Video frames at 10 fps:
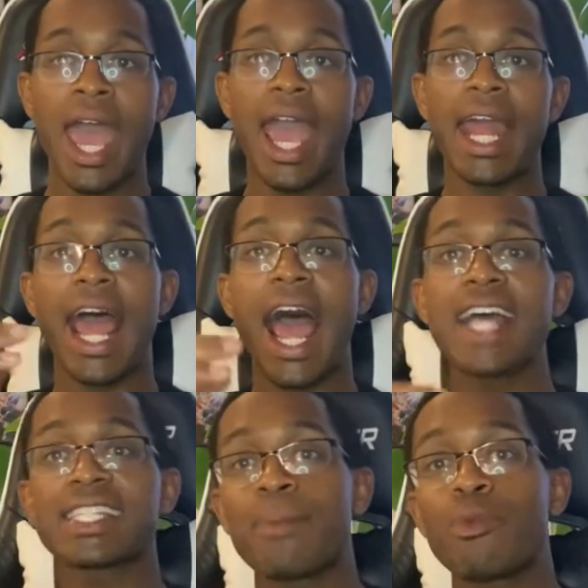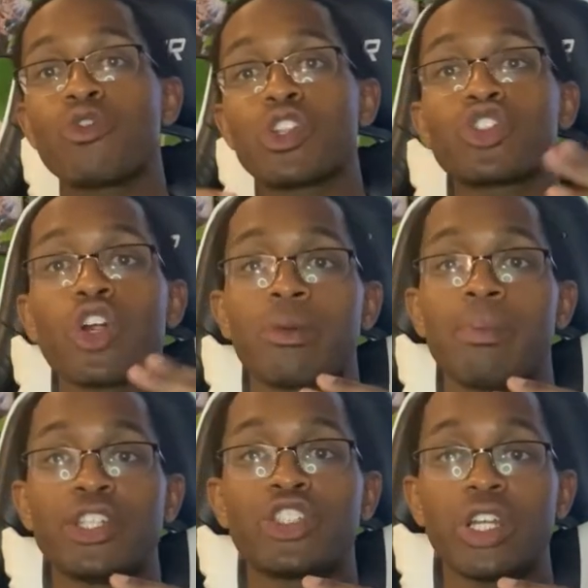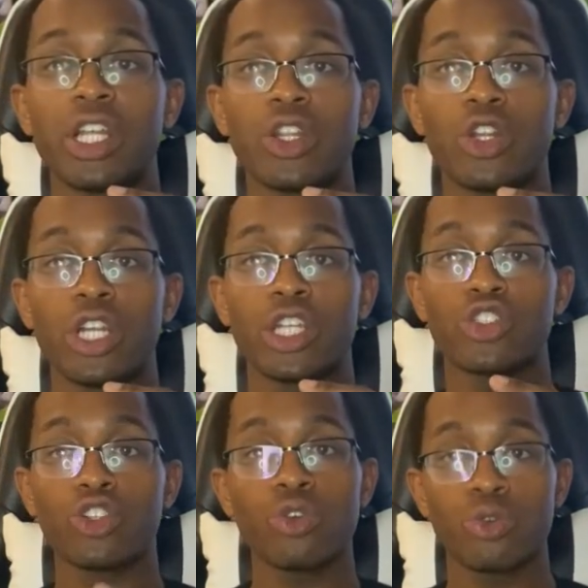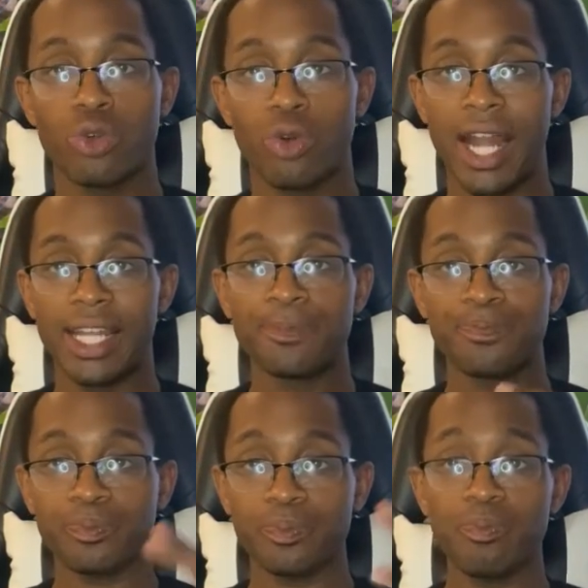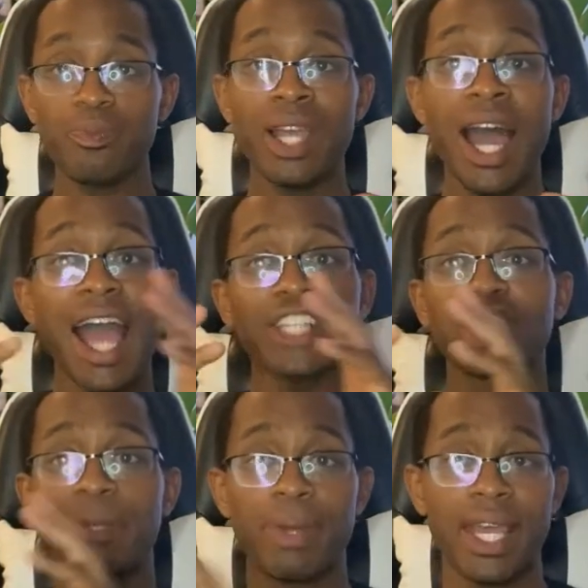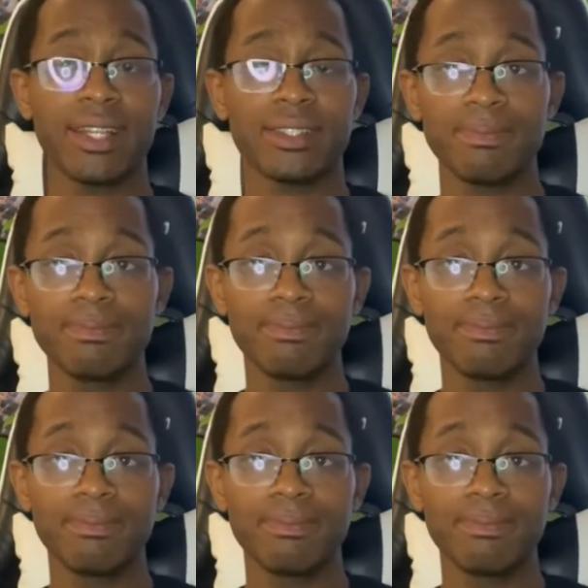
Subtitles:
And as I moved and started my journey learning shorin-ryu karate, I actually picked